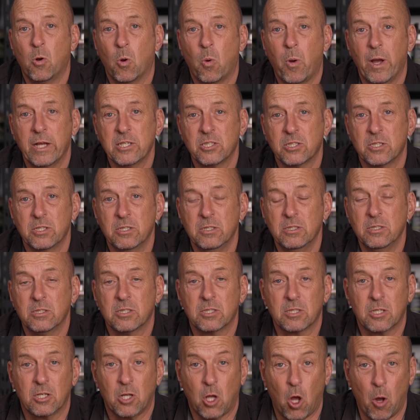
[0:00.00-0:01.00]

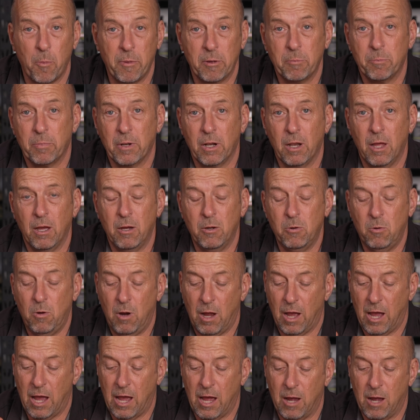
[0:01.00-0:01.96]
questions, comment below.